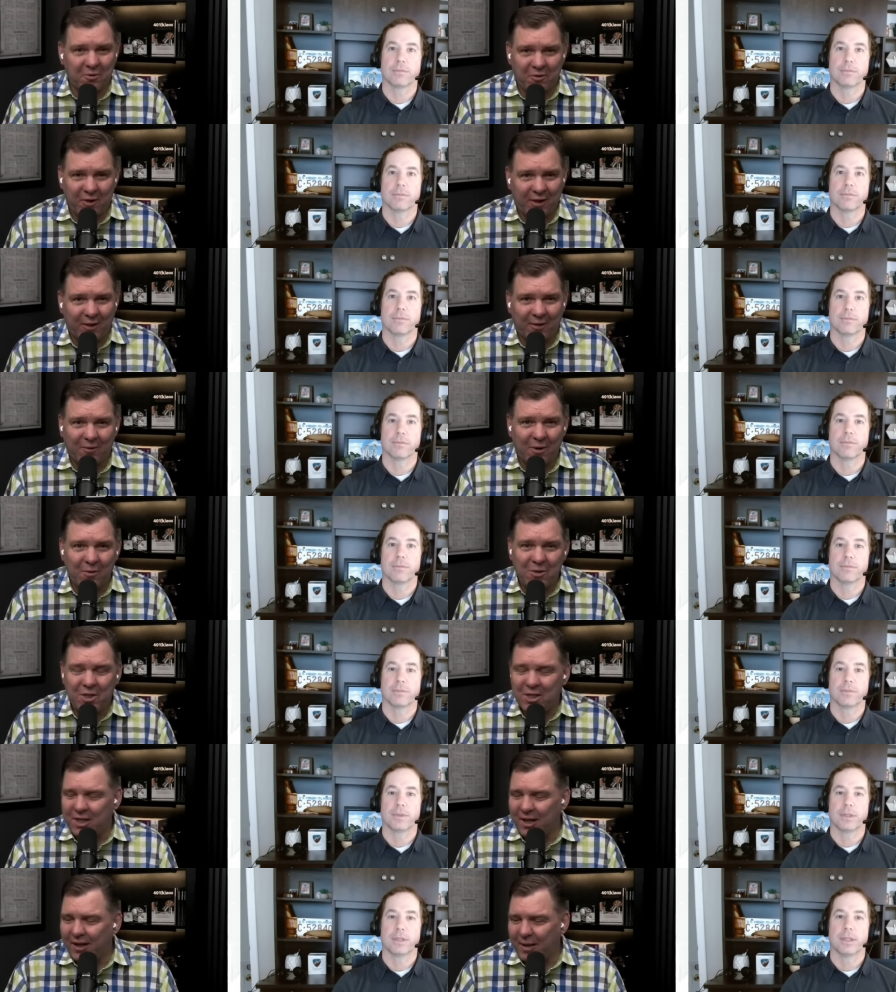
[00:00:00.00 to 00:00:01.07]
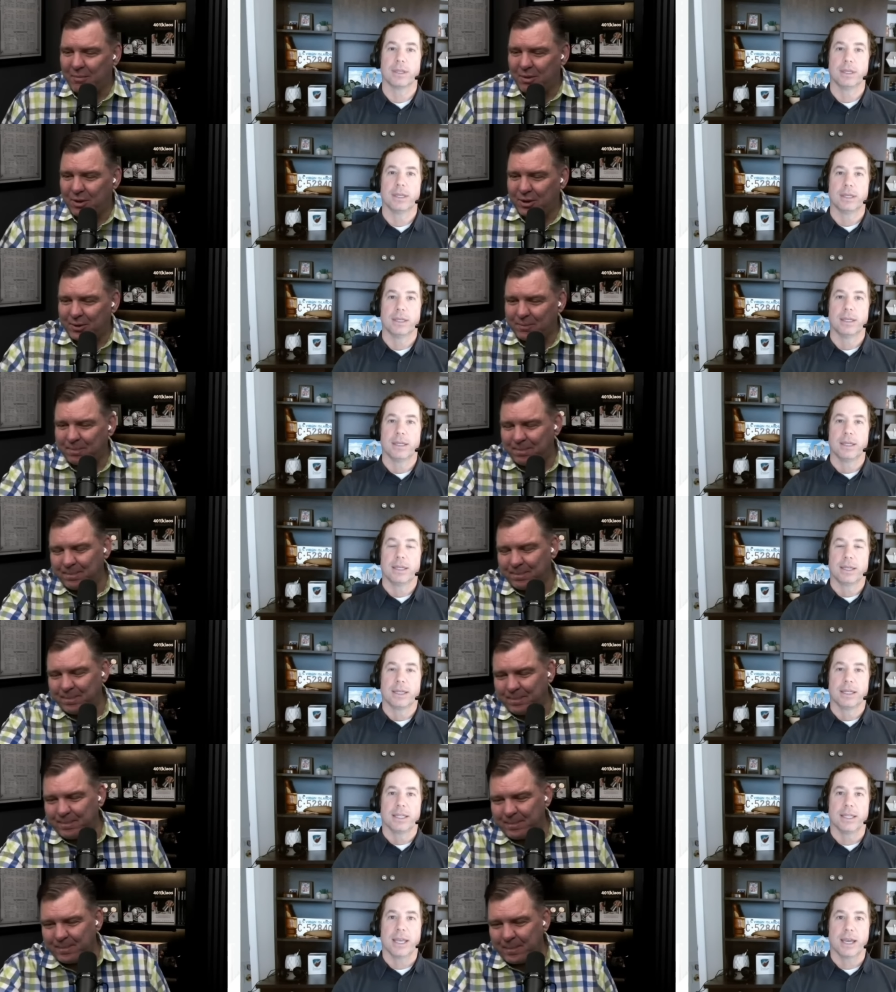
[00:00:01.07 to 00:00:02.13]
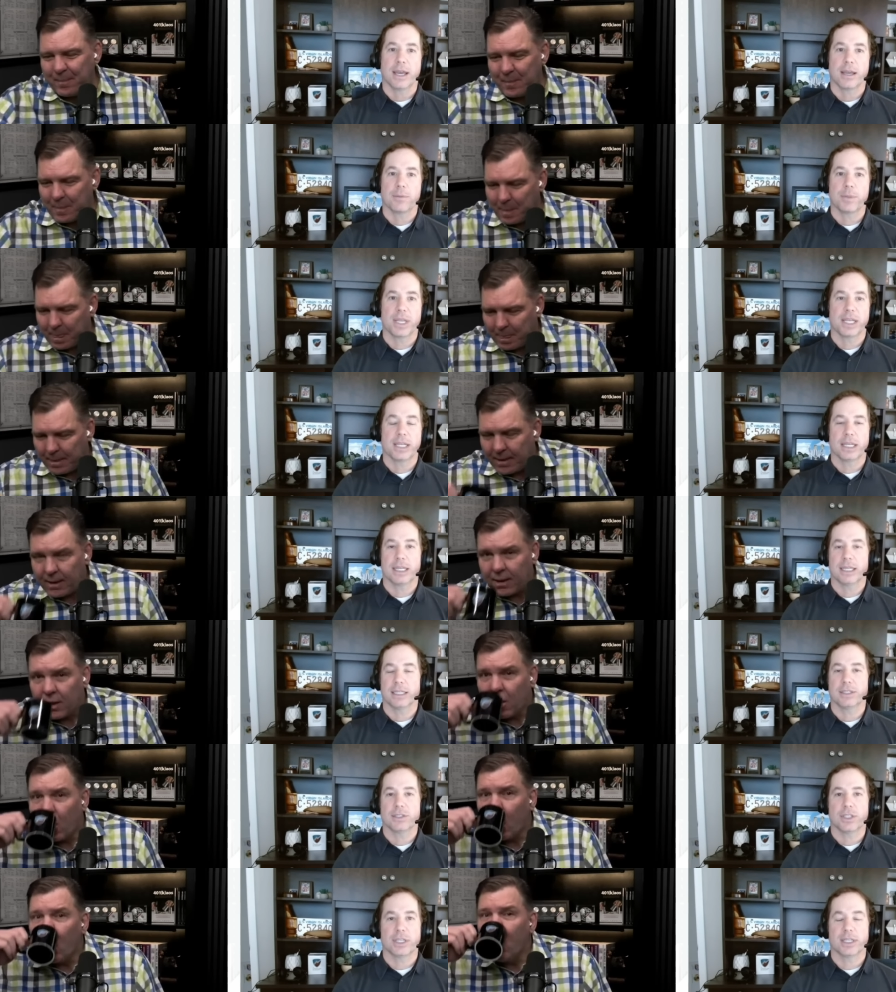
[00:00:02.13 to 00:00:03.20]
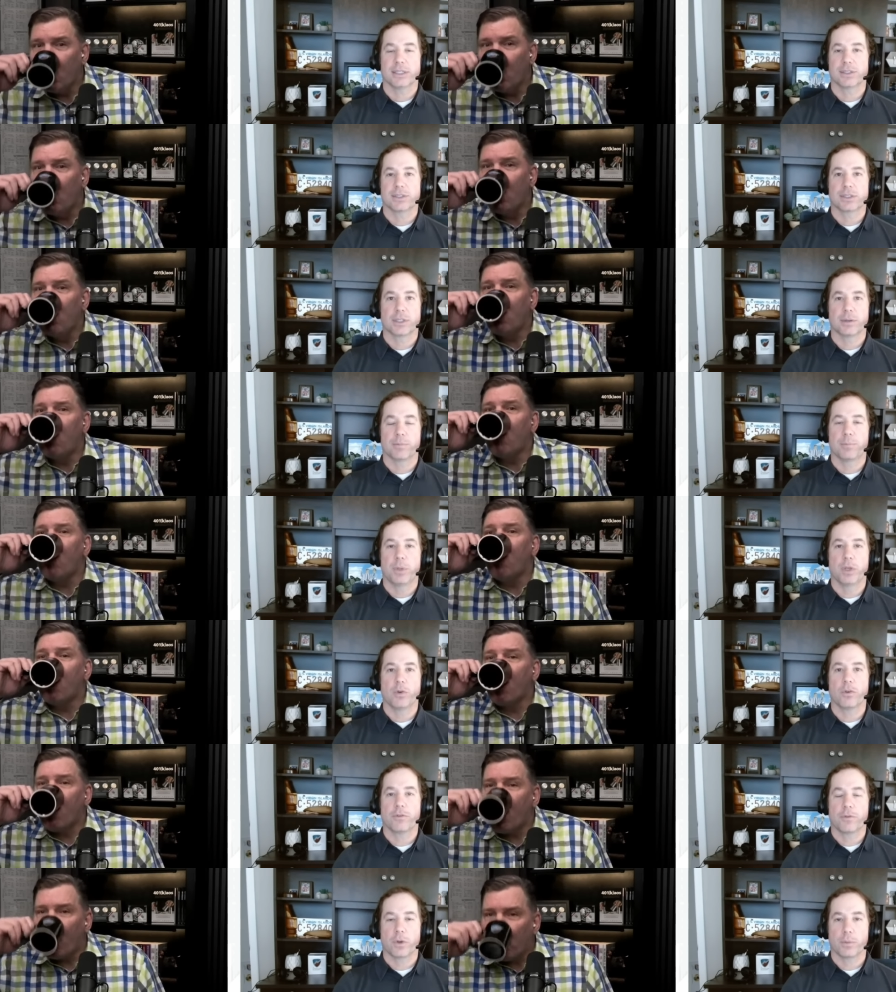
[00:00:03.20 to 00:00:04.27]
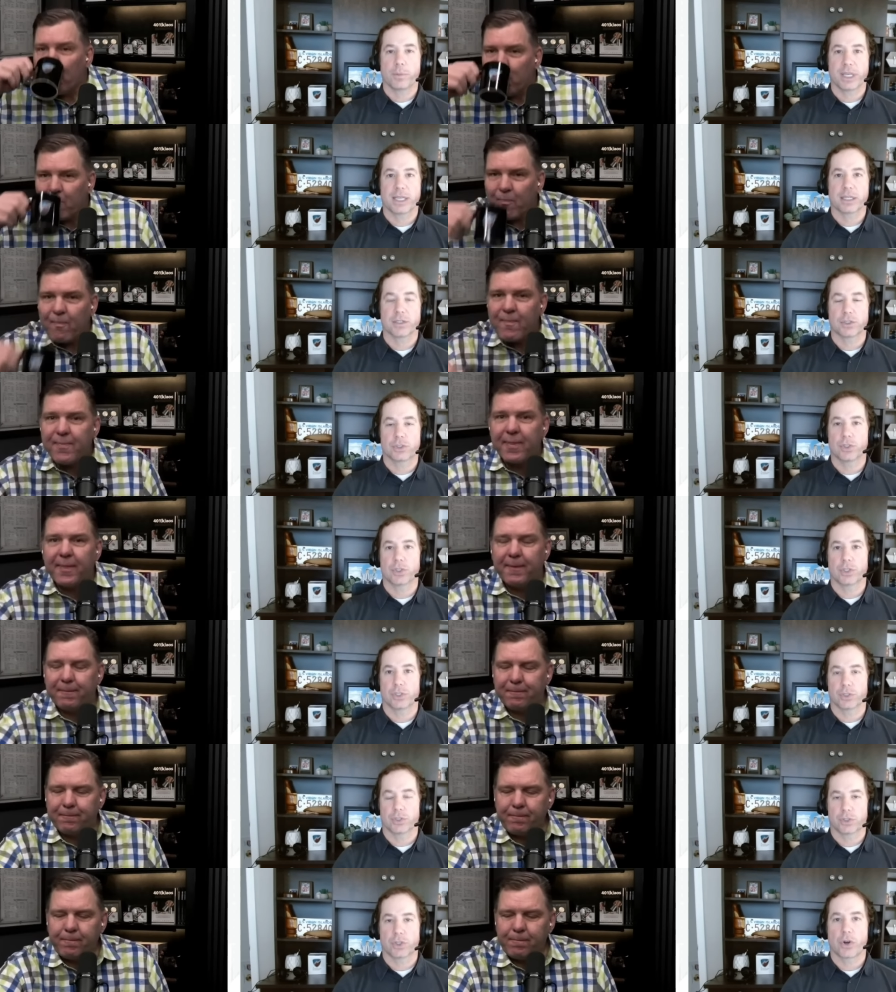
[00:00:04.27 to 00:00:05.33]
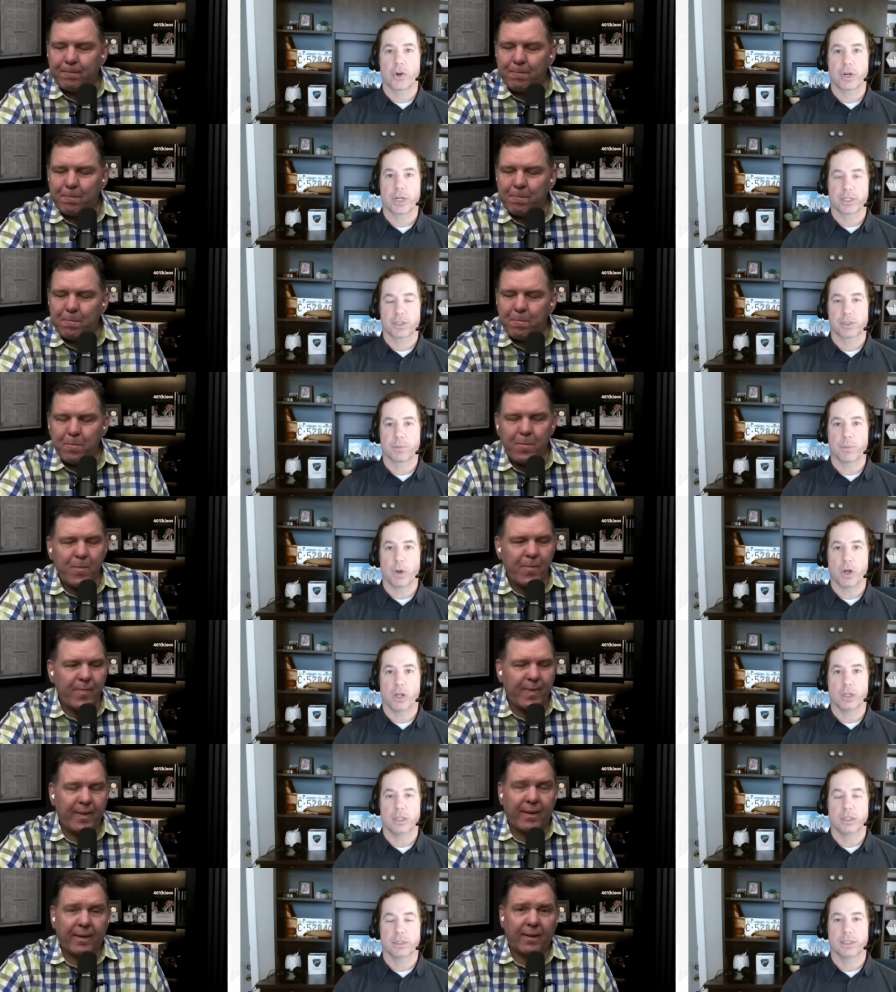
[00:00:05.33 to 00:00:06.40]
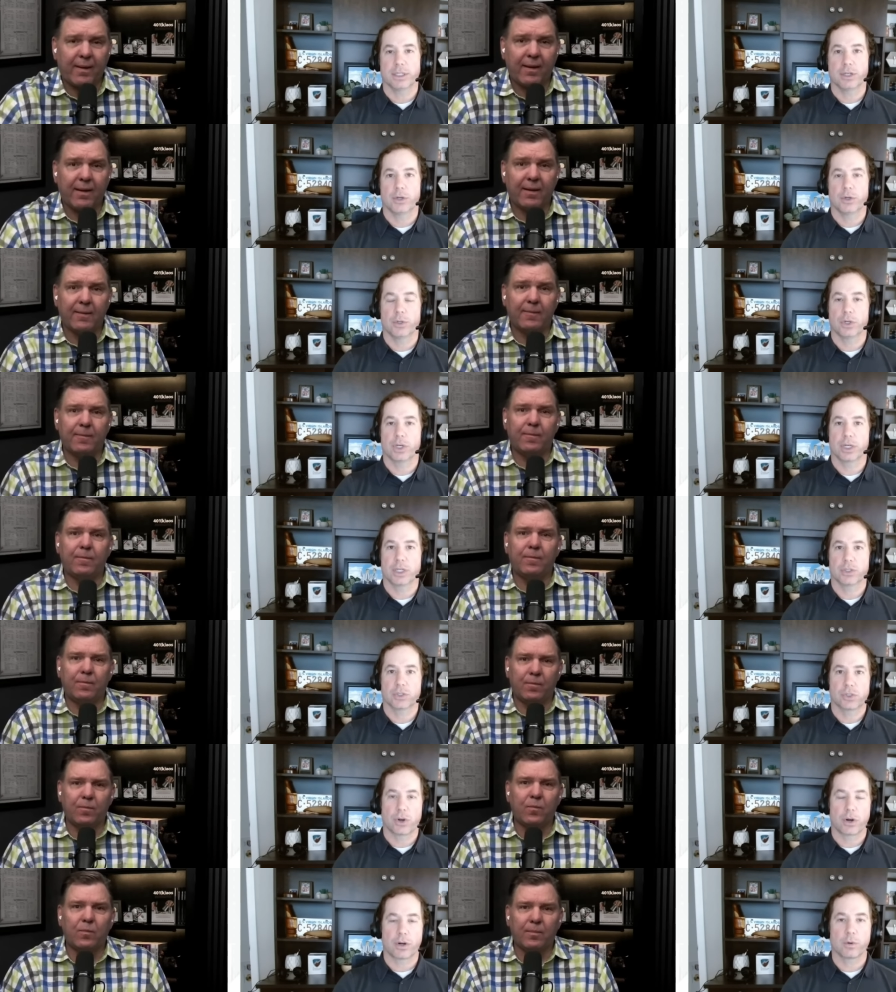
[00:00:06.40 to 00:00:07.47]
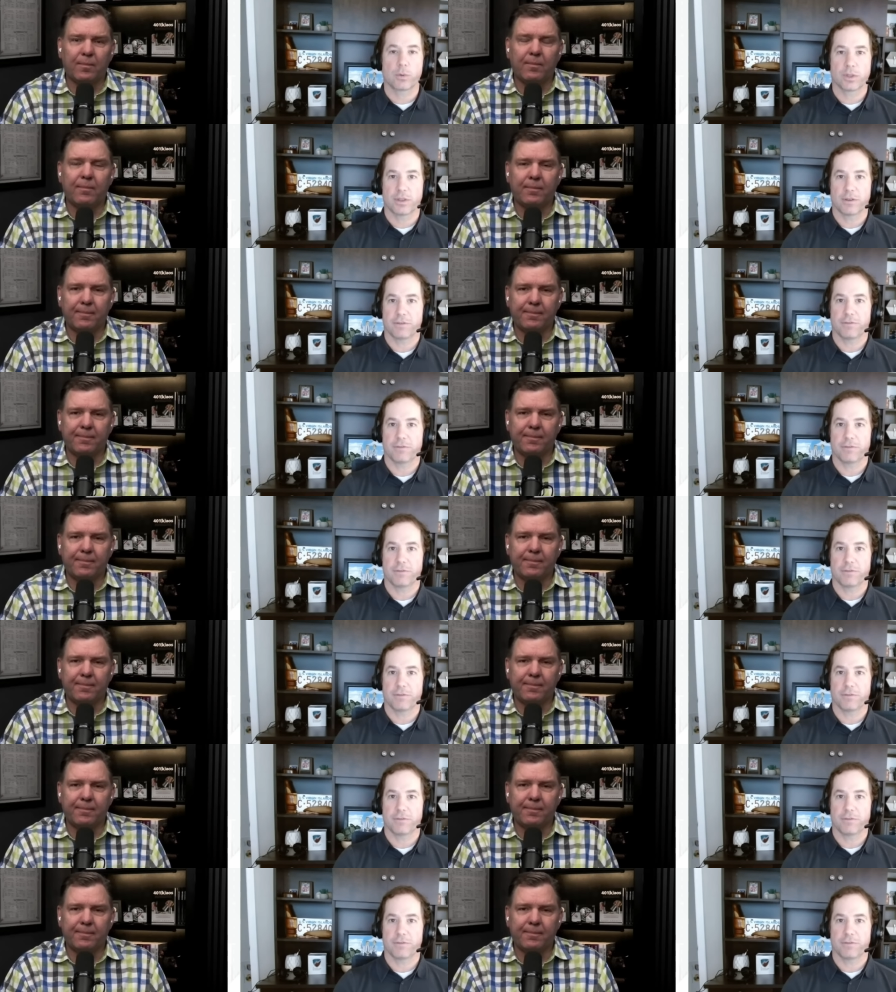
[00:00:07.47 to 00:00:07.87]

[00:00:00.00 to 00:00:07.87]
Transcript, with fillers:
Speaker 1: feel? What would you tell that person?
Speaker 2: Yeah, I mean, it, it's beautiful because you're starting small. You know, you're going to start with a